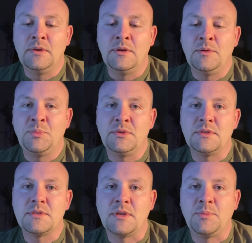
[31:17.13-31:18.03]
I'll put
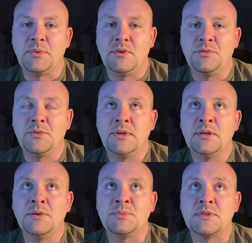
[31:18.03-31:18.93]
this up, and hopefully it
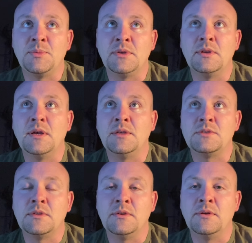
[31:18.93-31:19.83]
helps some of you
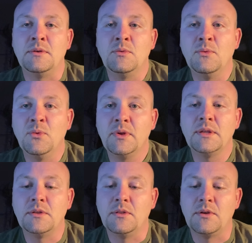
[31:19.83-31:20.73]
guys that are
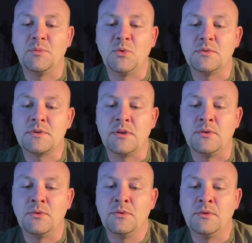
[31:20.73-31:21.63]
wanting to learn Morse
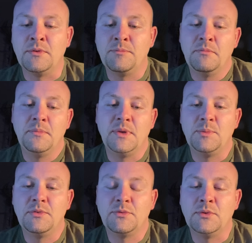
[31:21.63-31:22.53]
code and
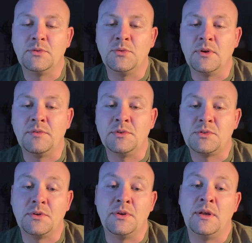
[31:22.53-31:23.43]
maybe feel too
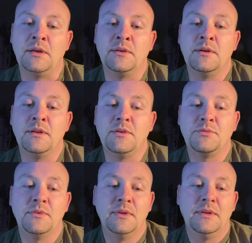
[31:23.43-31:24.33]
nervous or you're not good
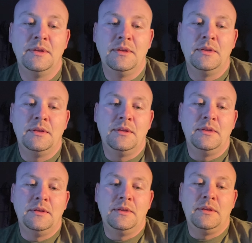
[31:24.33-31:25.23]
enough.
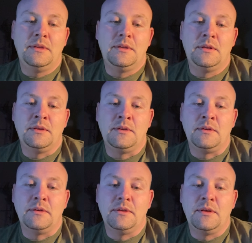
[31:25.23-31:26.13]

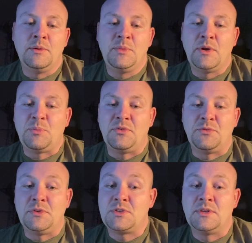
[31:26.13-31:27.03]
And I'm not
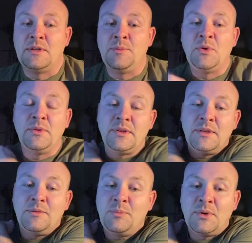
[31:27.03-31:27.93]
proficient. I'm only
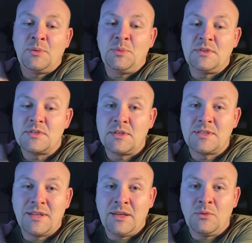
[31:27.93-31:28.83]
at probably
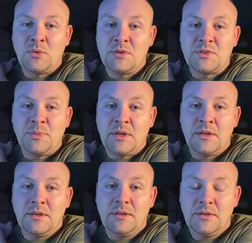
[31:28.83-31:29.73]
16 words a
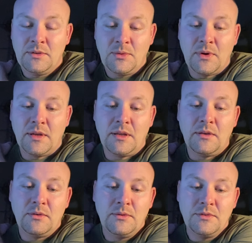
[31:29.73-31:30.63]
minute right
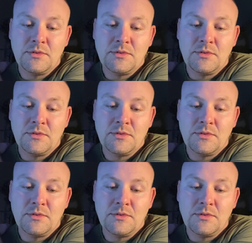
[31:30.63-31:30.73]
now.